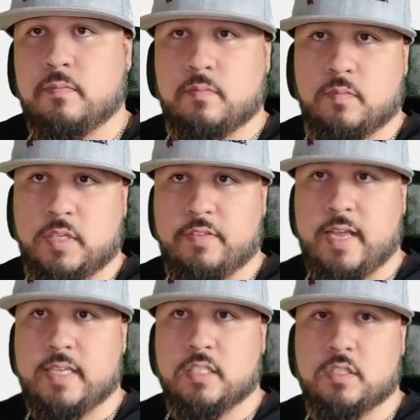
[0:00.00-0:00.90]

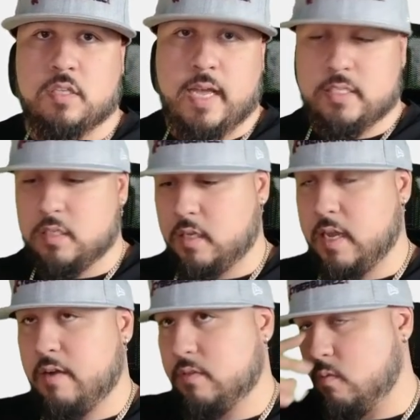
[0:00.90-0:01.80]
as
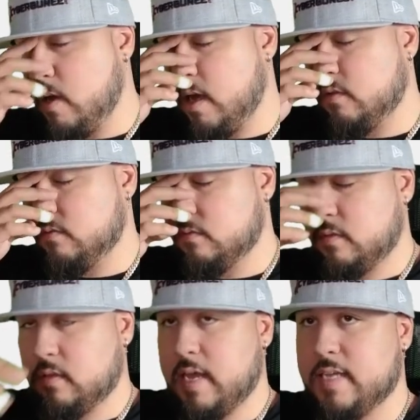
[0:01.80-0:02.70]
the wild
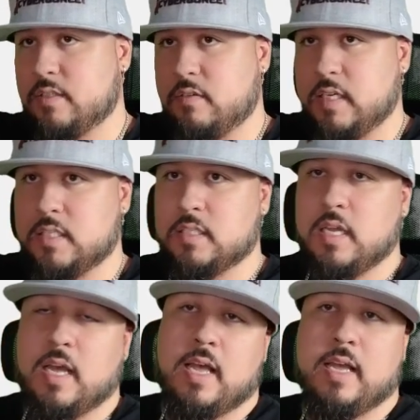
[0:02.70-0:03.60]
asterisk.
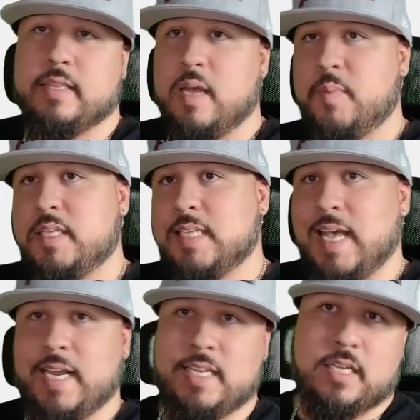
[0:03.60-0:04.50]
That means
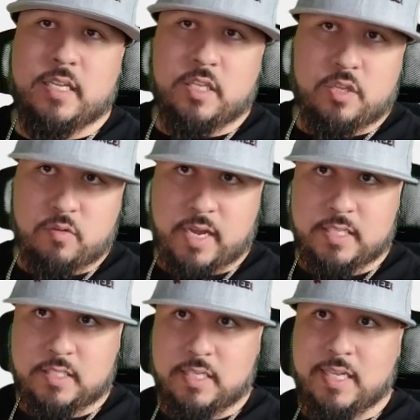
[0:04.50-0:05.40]
in the
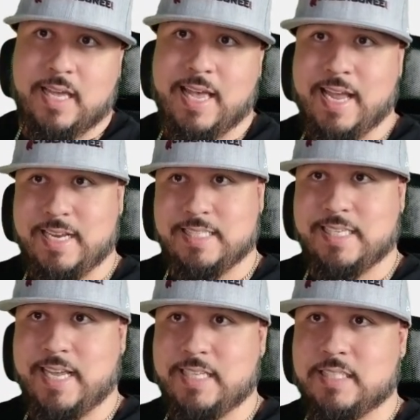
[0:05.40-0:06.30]
US, any
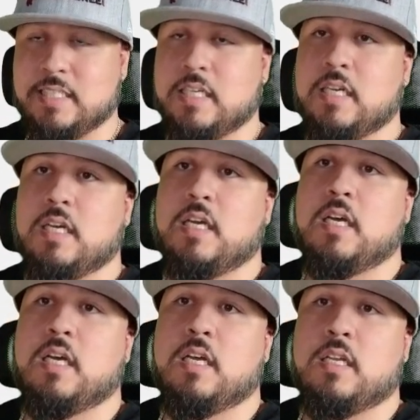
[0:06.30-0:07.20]
state,
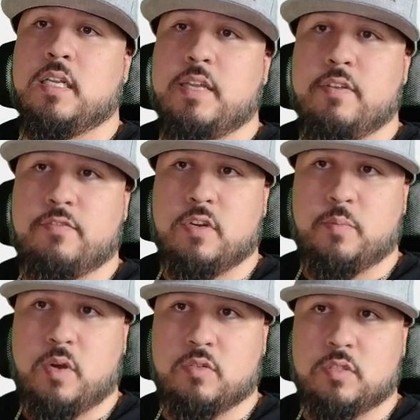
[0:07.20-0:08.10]
leave it for the
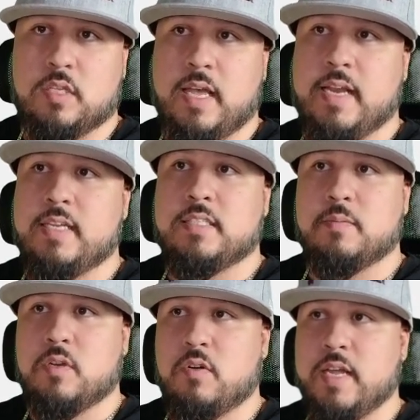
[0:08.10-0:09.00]
post, any zip
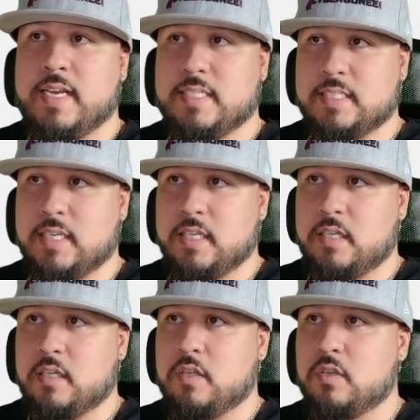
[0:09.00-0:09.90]
code, any city,
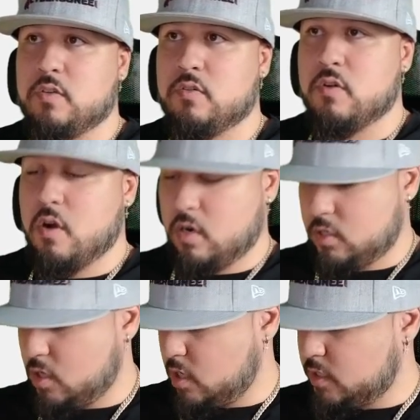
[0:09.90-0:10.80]
you are
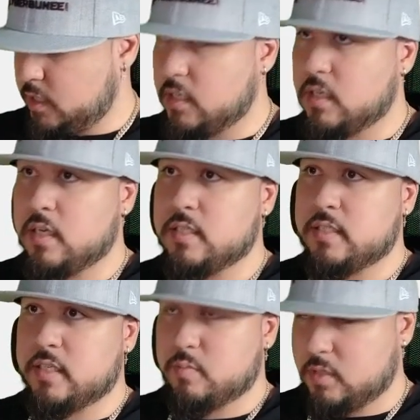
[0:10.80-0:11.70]
charging a
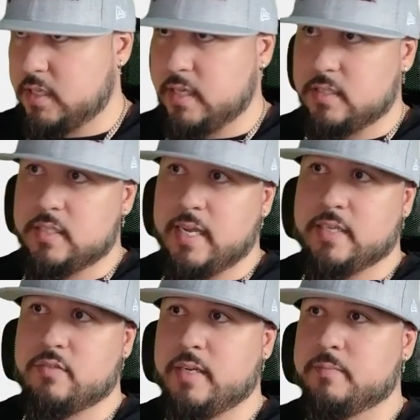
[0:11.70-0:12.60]
6%
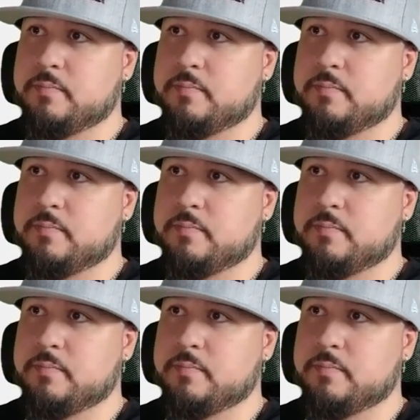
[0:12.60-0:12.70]
tax rate.